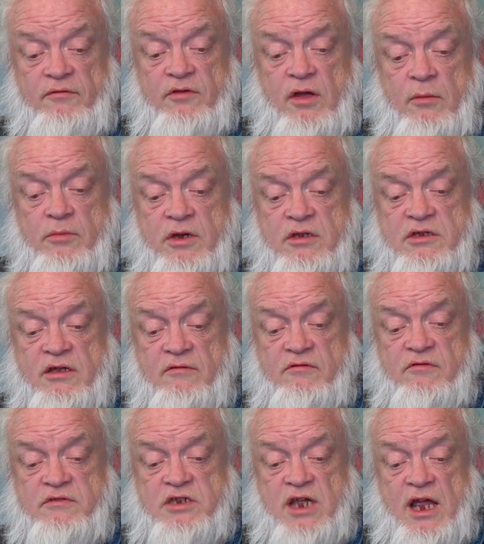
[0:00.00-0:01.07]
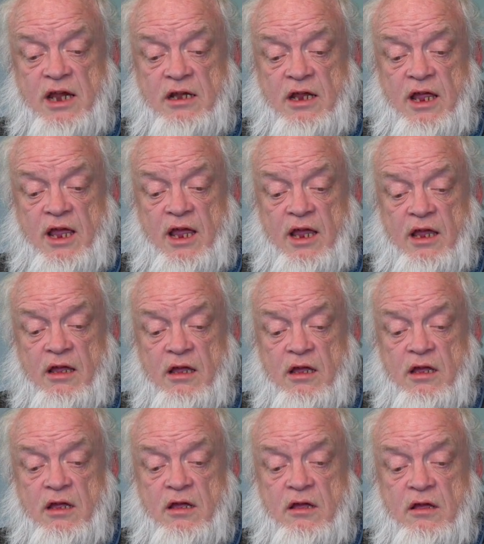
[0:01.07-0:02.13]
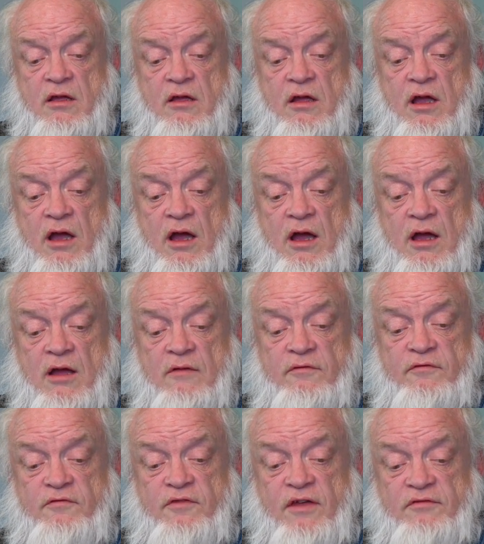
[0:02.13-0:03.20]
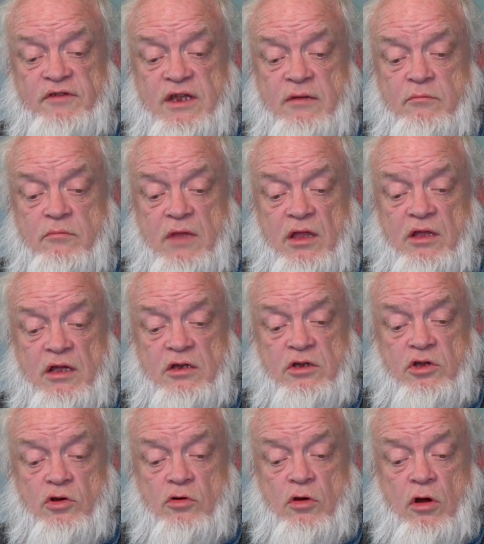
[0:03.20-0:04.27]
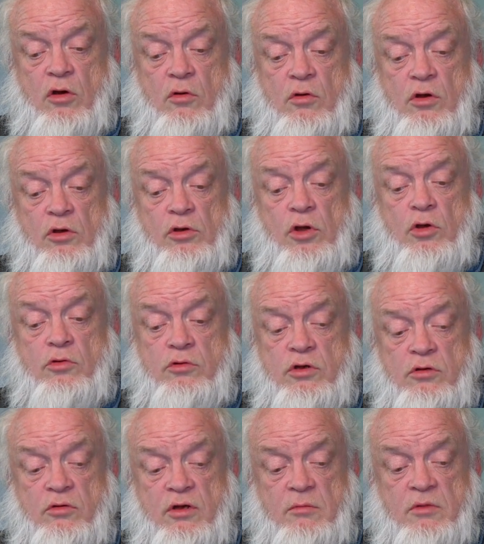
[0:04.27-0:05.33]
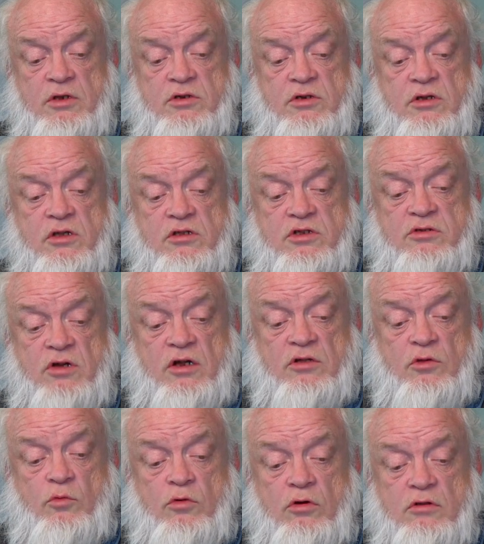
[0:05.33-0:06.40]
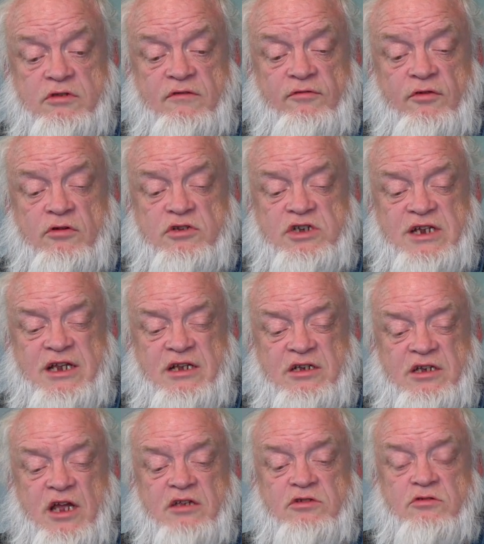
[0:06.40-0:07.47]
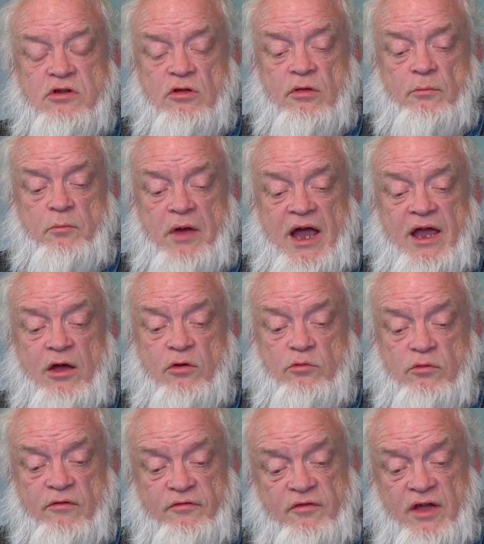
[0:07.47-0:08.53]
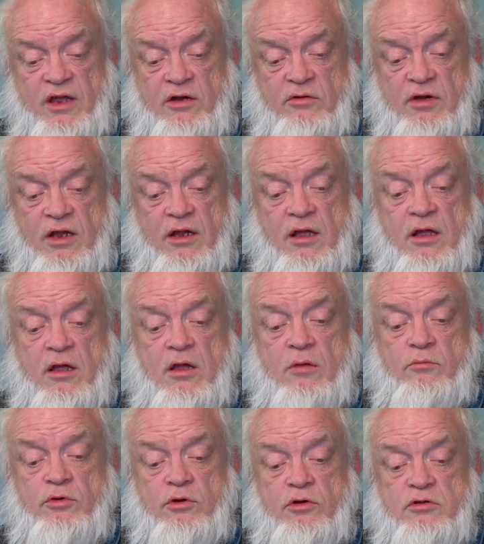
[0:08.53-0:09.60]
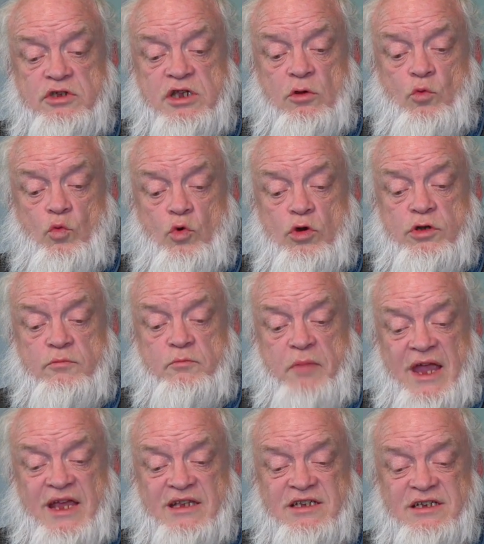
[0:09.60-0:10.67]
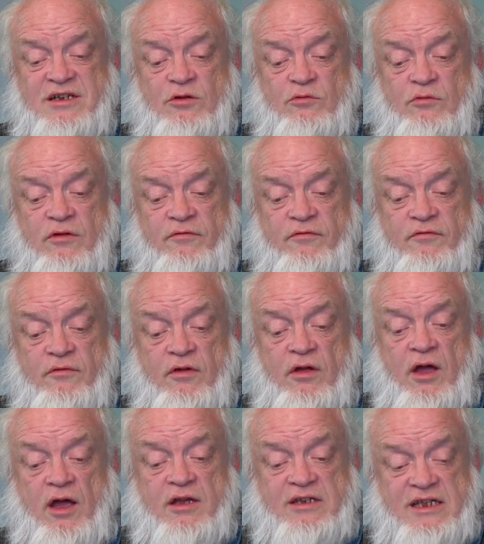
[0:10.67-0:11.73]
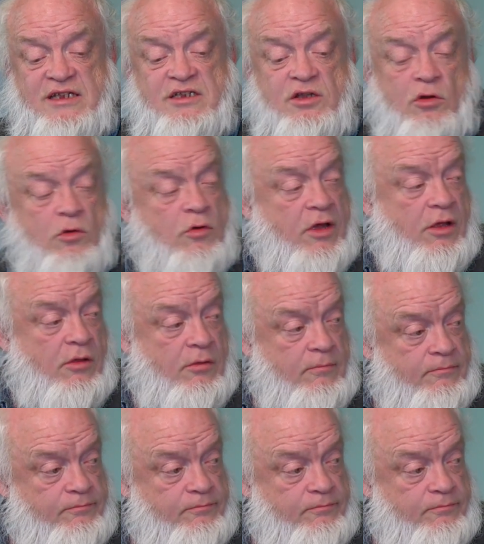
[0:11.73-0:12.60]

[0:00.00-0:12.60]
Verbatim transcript: of companies have signed a uh, 50 million euro loan agreement to construct the world's first industrial biorefinery producing wood based uh, diesel oil.